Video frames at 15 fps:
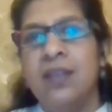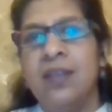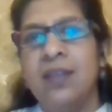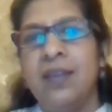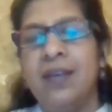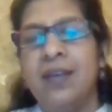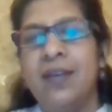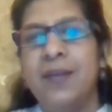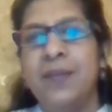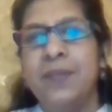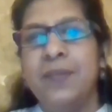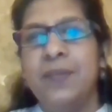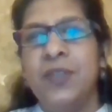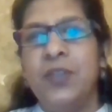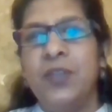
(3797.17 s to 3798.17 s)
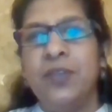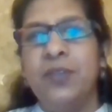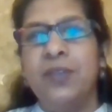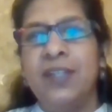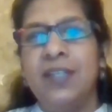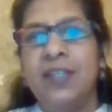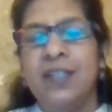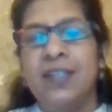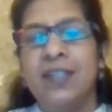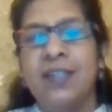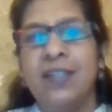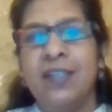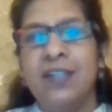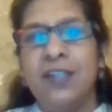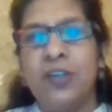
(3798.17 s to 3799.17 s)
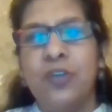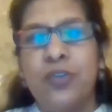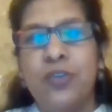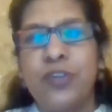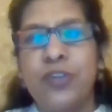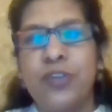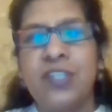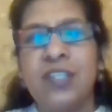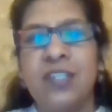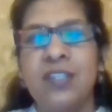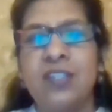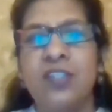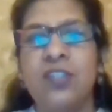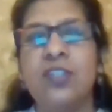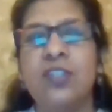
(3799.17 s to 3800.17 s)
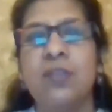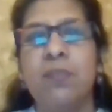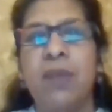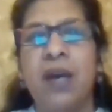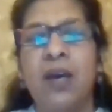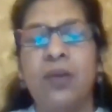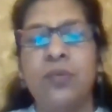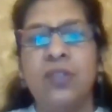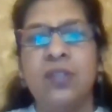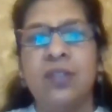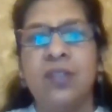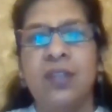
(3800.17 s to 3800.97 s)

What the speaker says: a course is just about